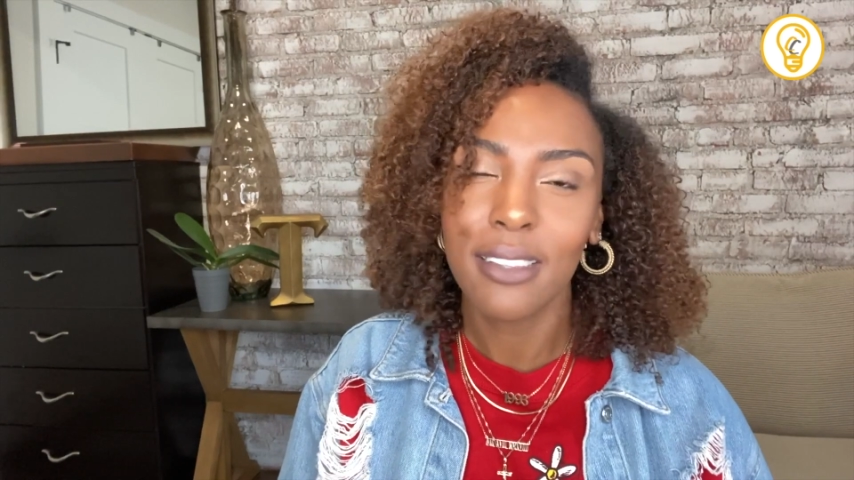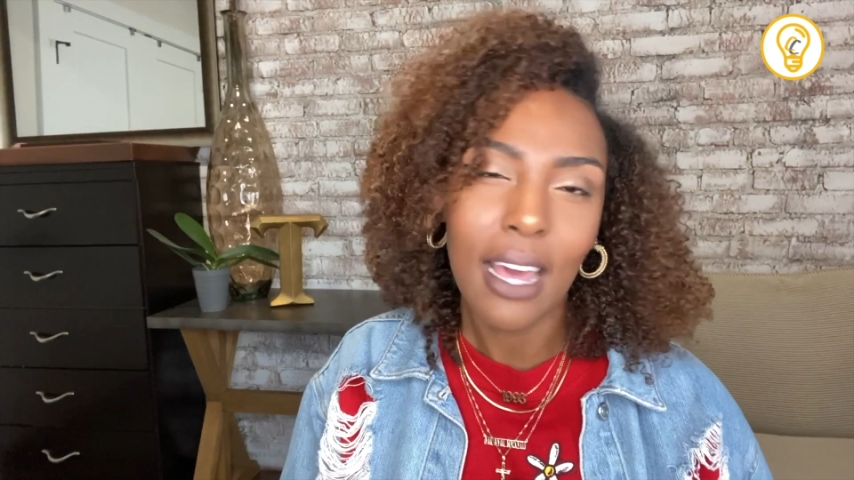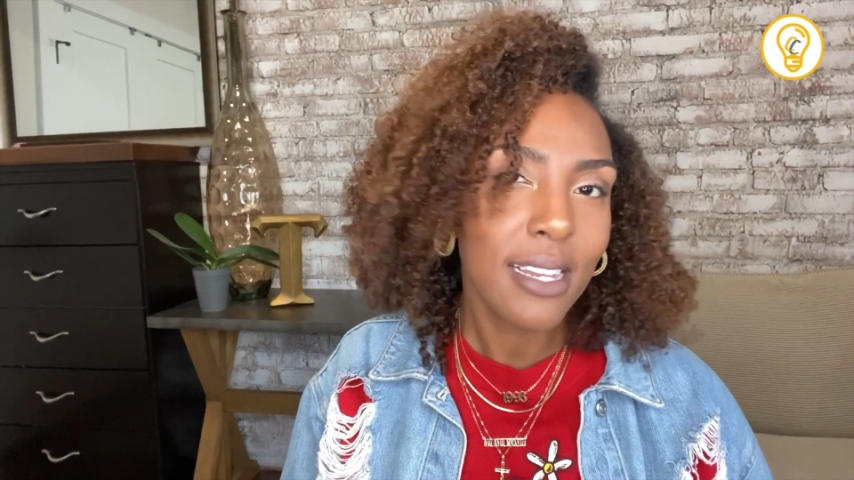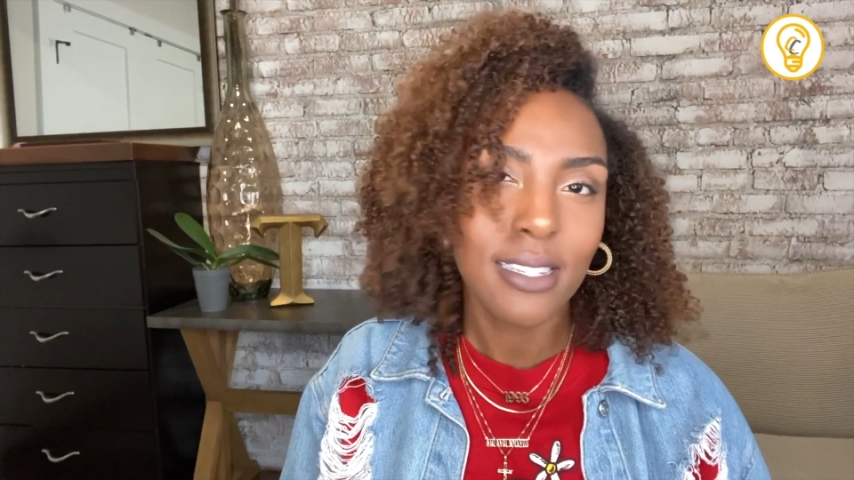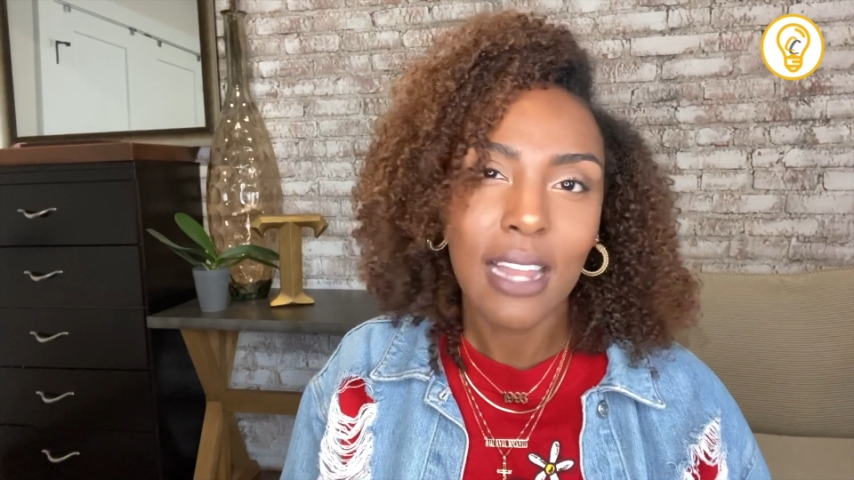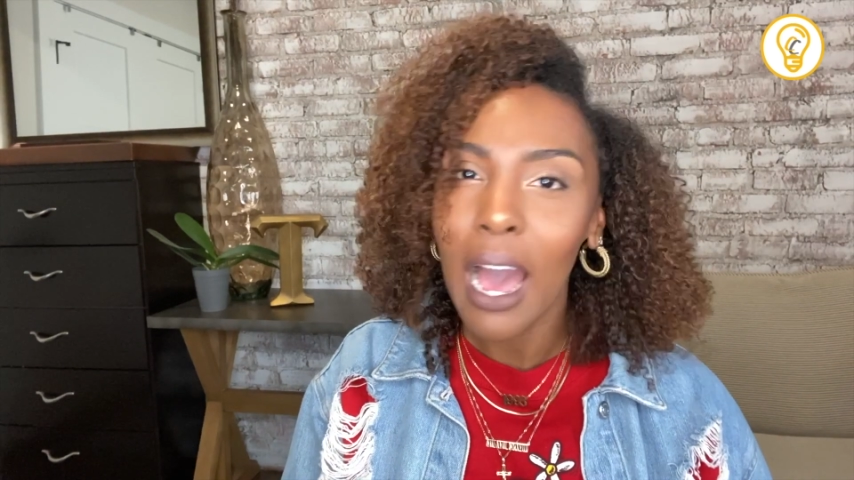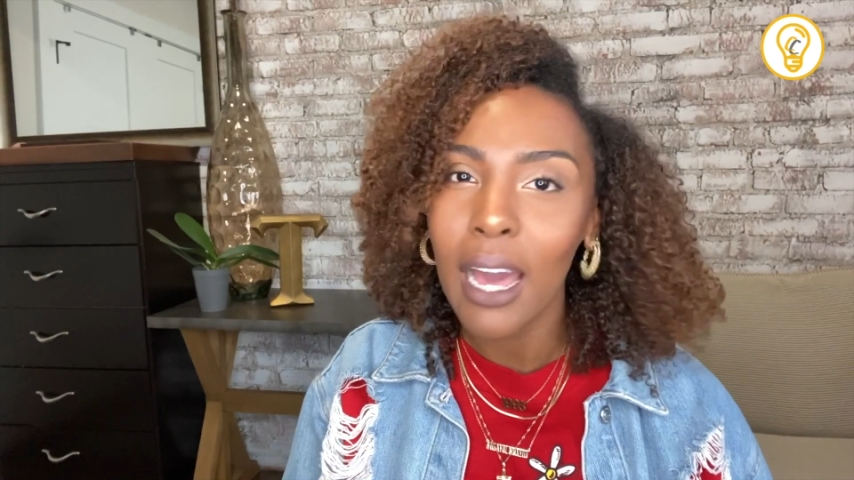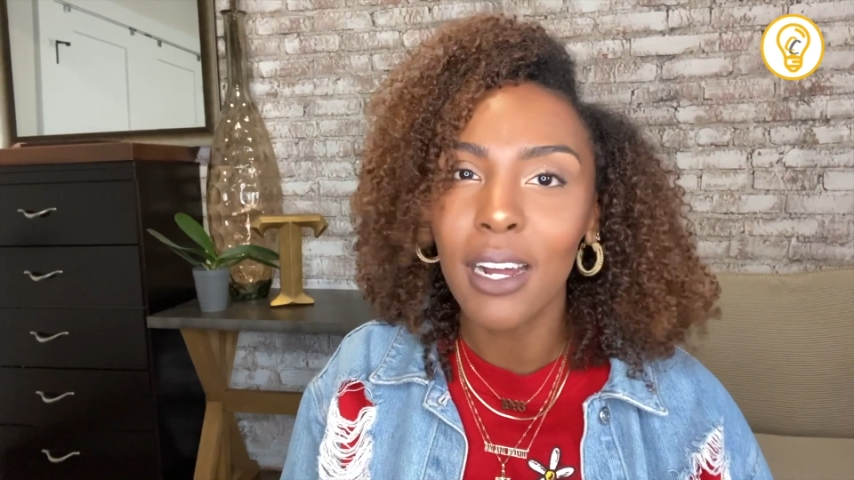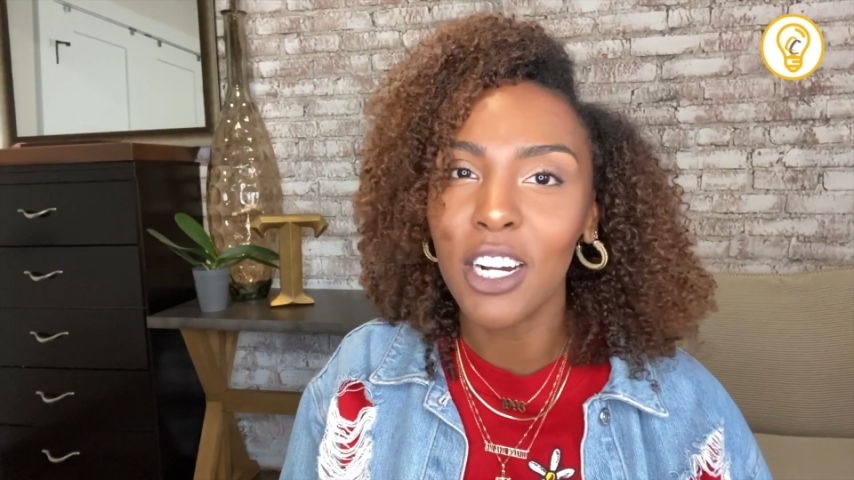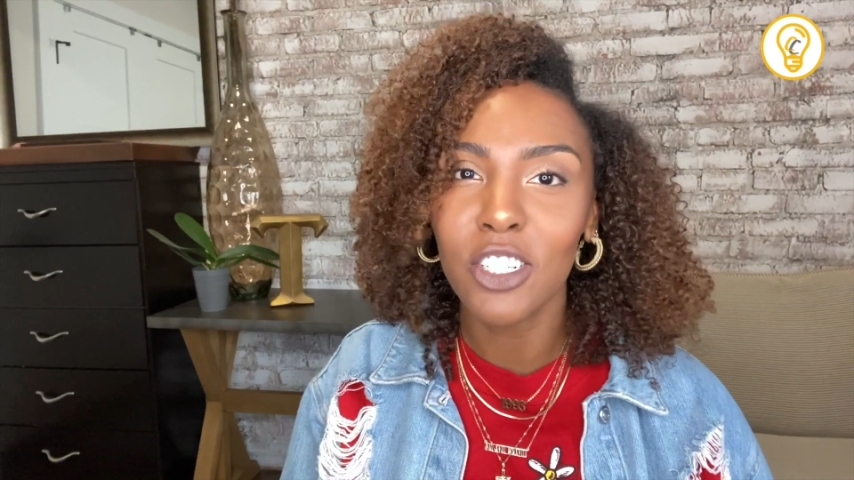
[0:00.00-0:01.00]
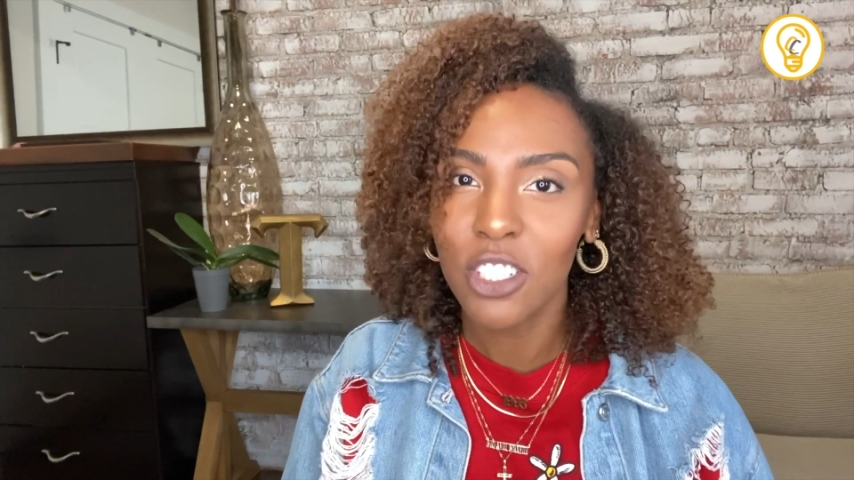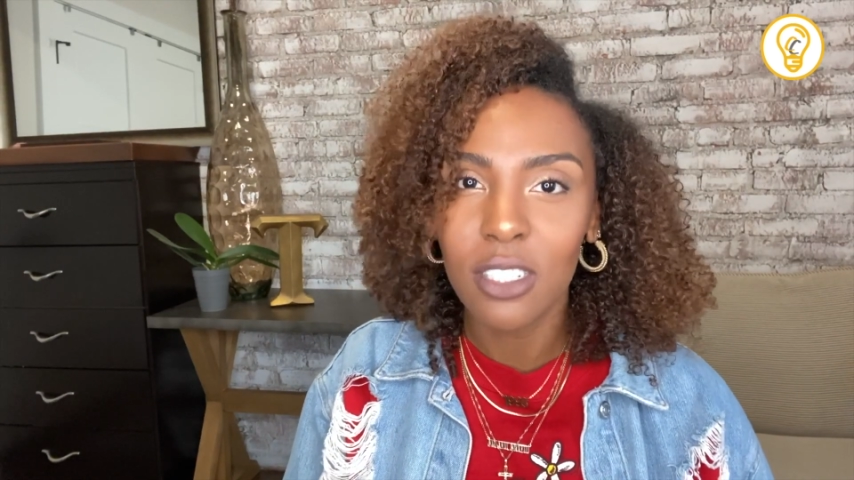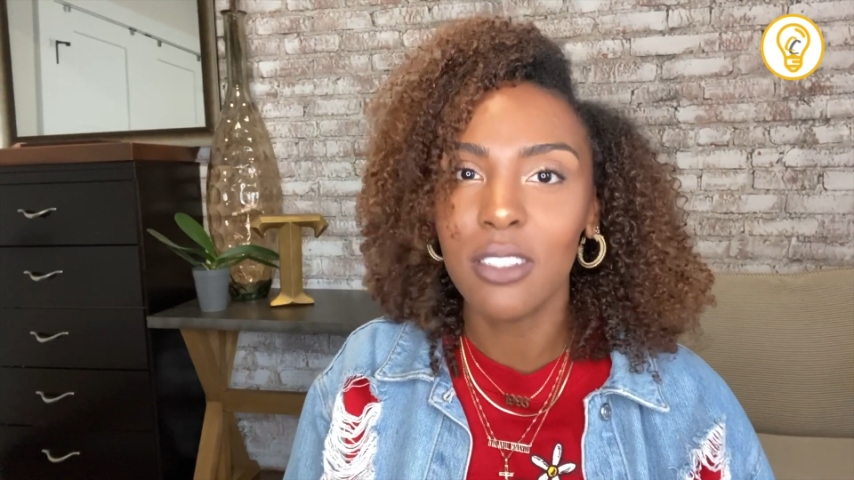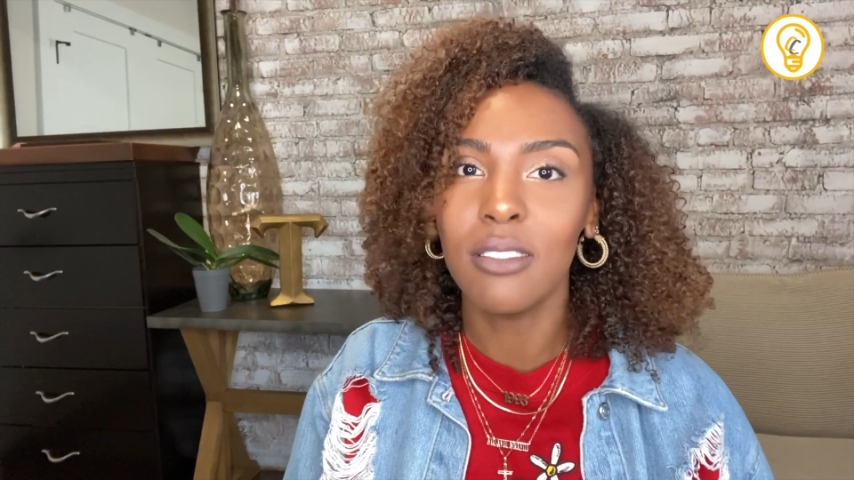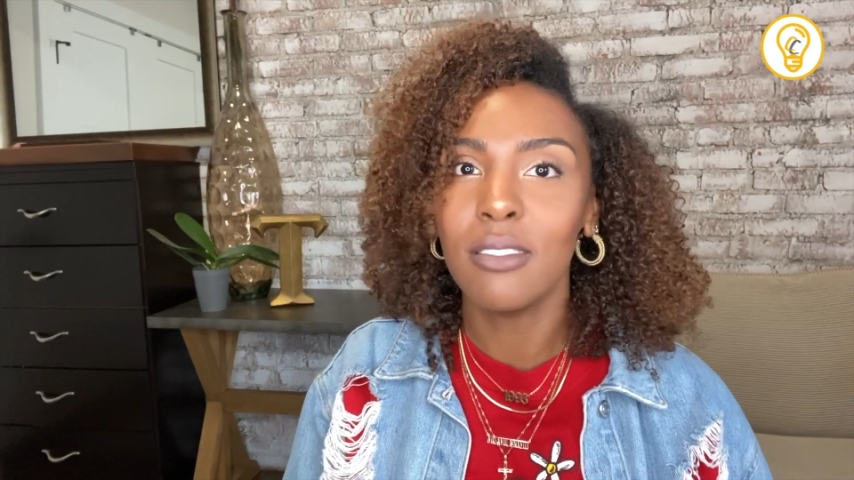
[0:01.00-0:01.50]
That is not a
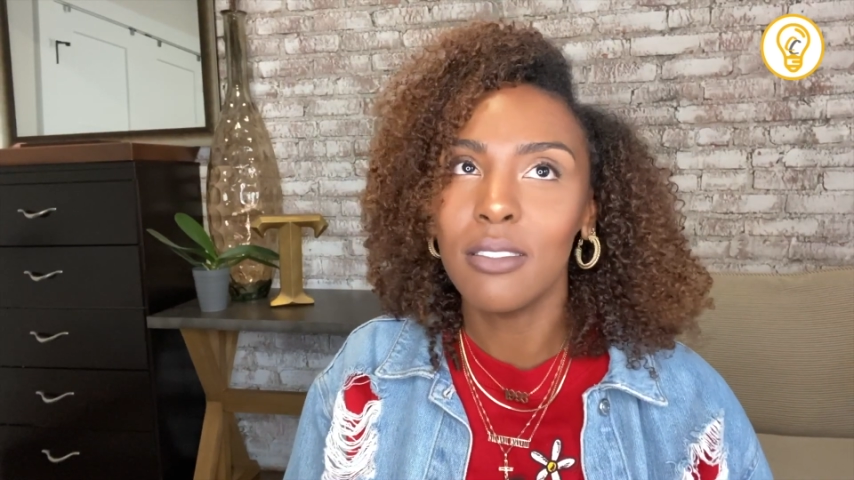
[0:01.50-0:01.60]
good